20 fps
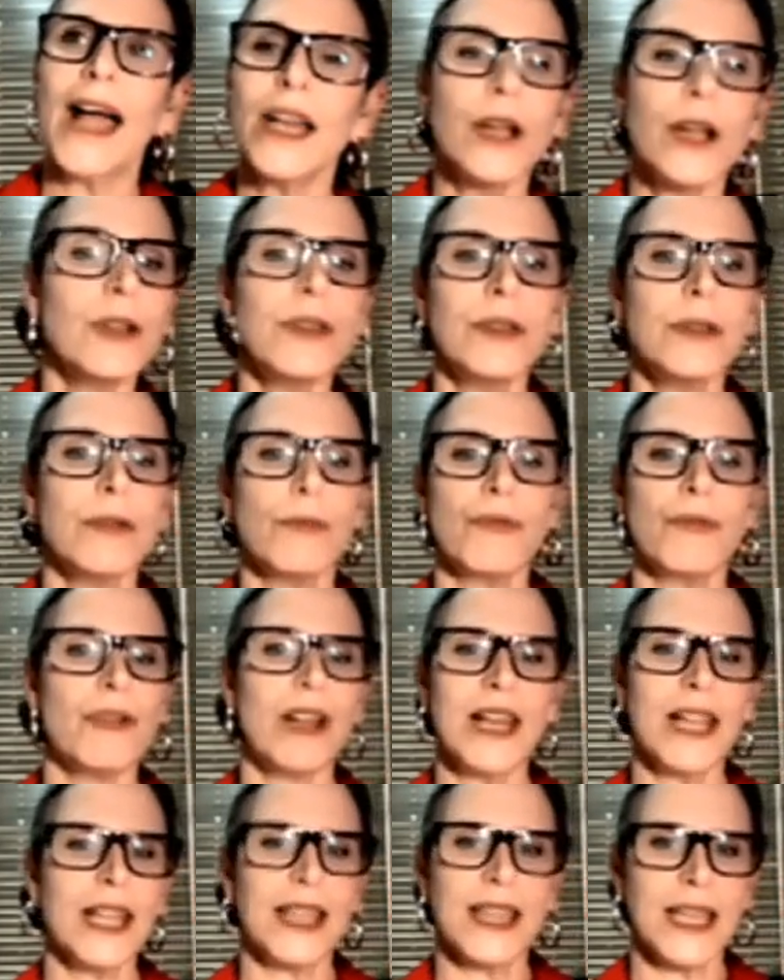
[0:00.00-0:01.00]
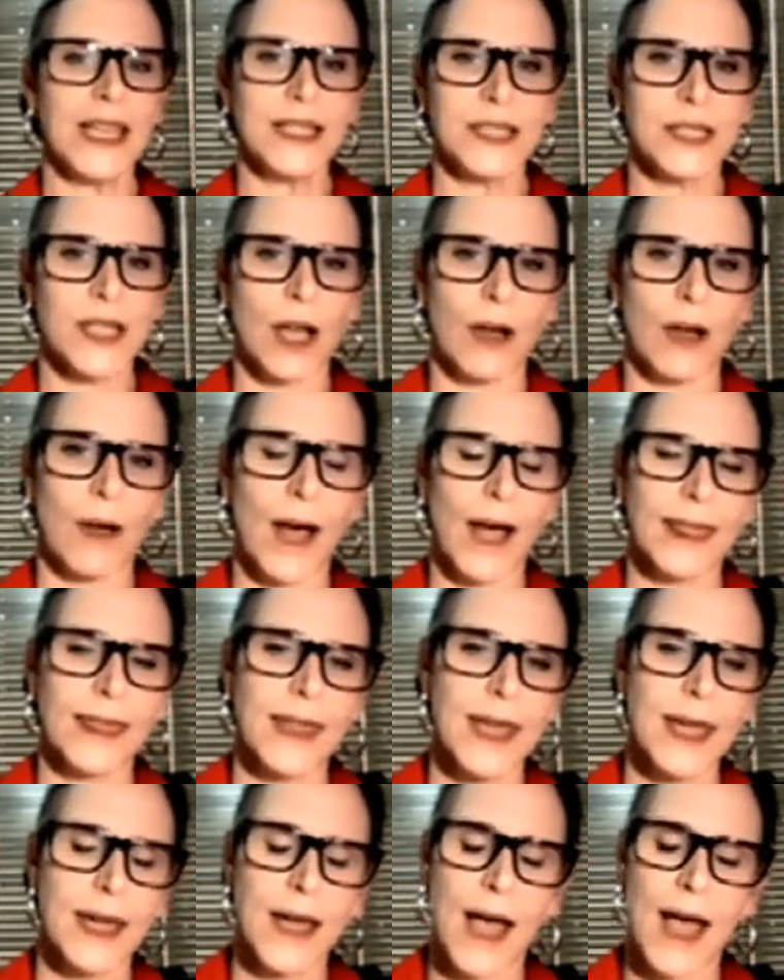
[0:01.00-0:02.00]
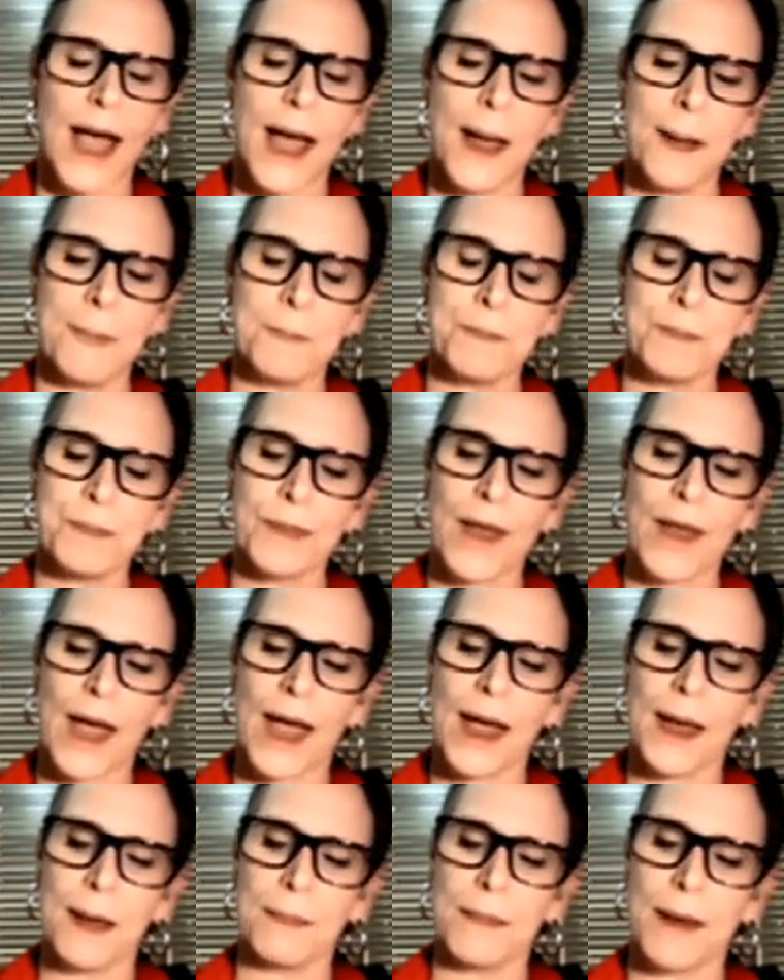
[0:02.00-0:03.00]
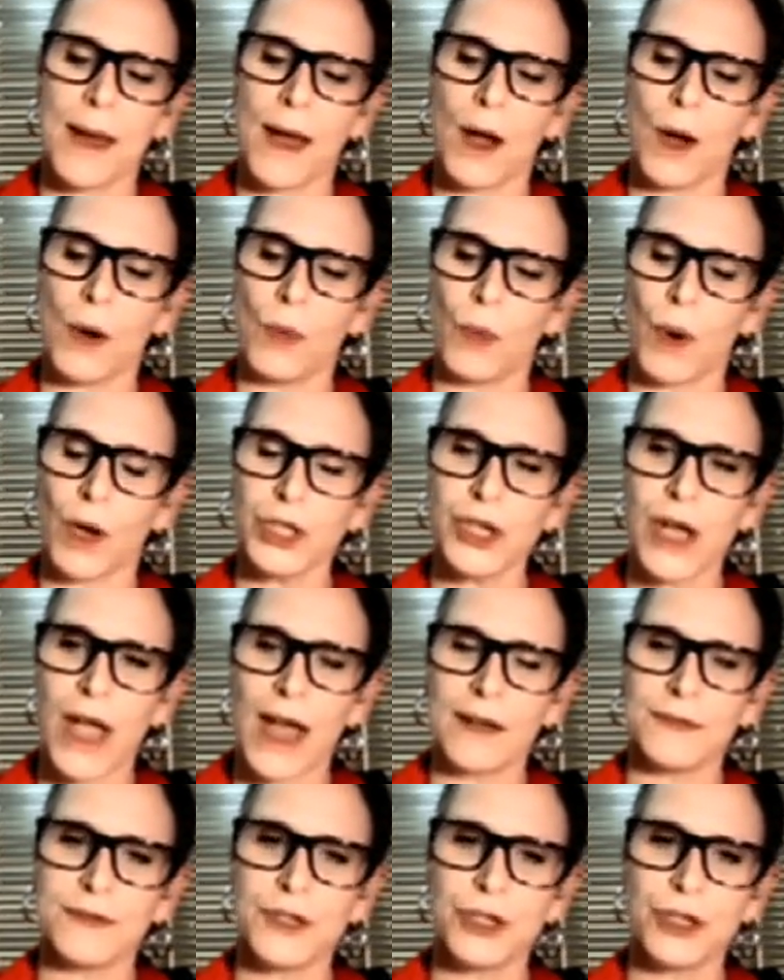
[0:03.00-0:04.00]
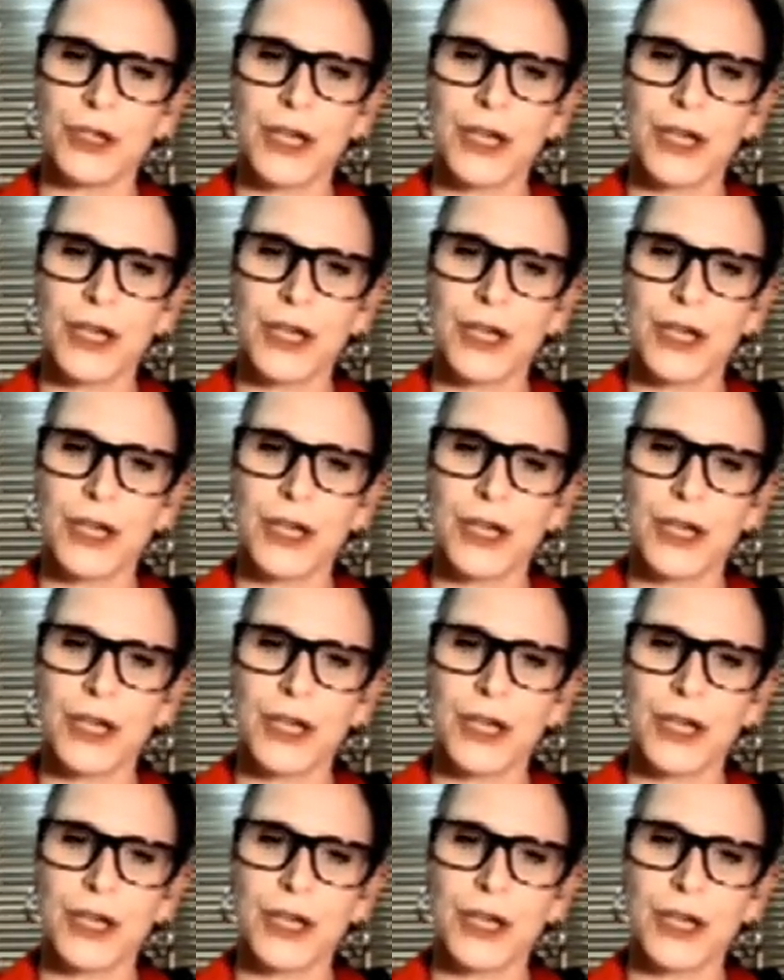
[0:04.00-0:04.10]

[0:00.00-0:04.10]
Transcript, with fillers: I don't really think so. I think um, um, what you have